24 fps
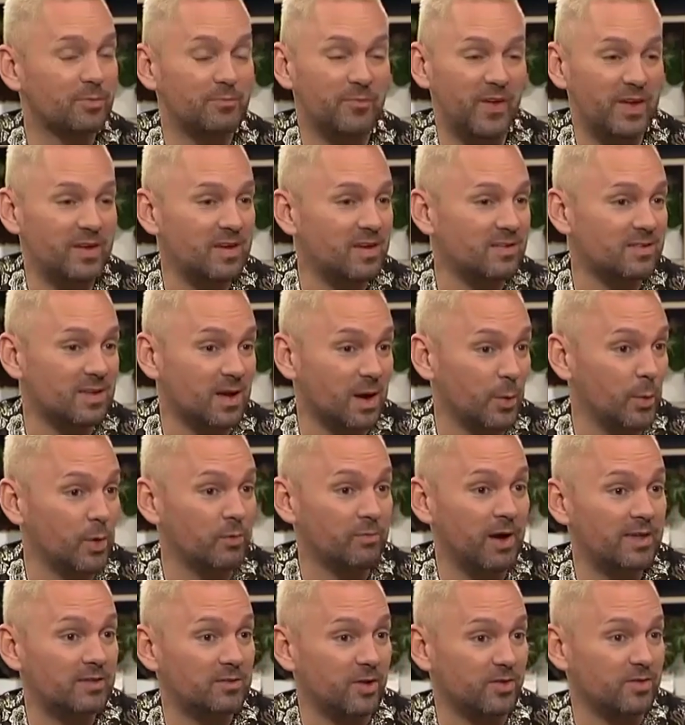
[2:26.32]
it was fantastic, and
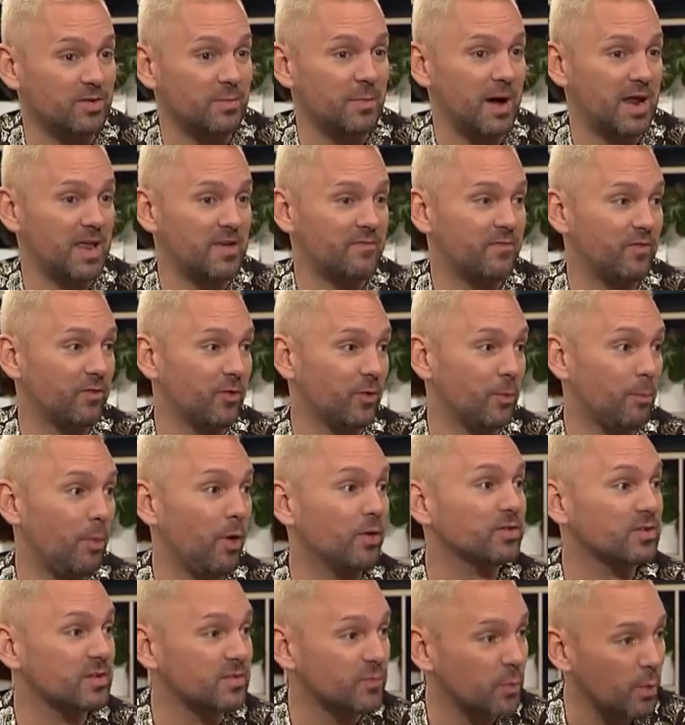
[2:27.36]
we raised lots of money for
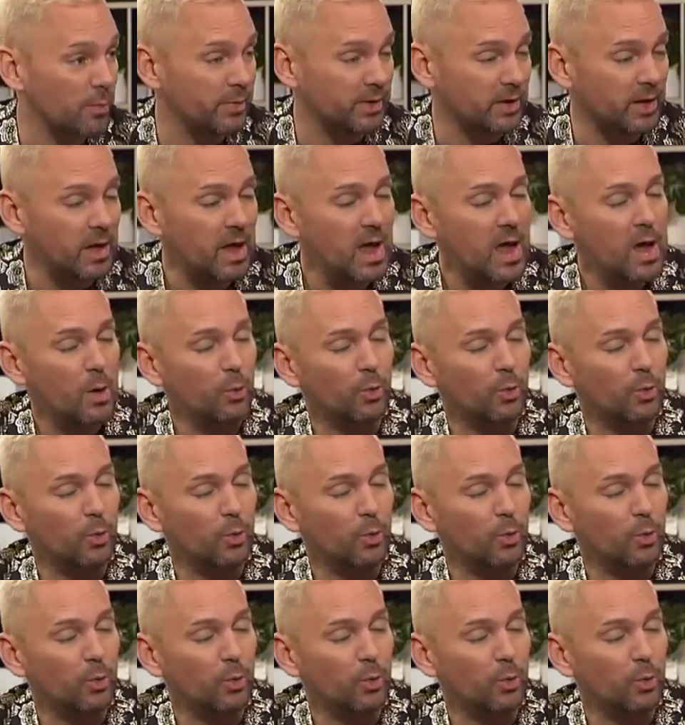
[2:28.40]
Positive Women,